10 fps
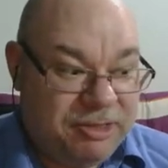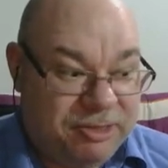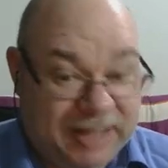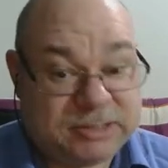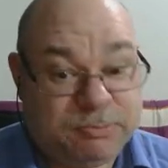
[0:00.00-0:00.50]

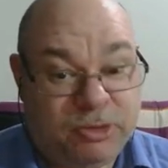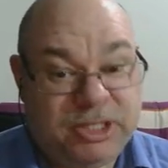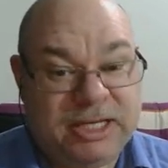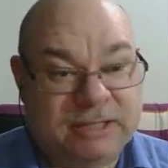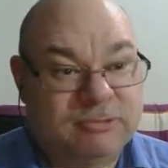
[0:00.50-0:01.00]
That's
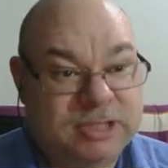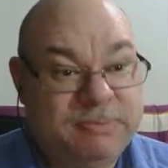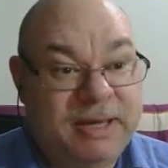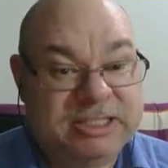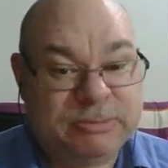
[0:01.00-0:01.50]
pretty
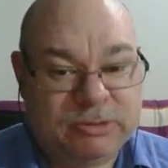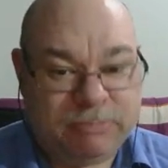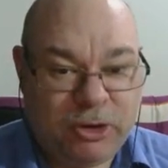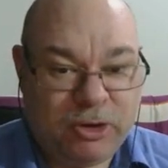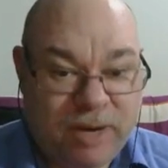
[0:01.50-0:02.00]
respectable
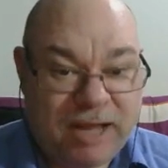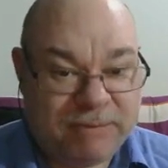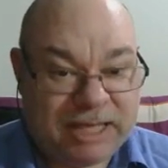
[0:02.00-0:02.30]
per round.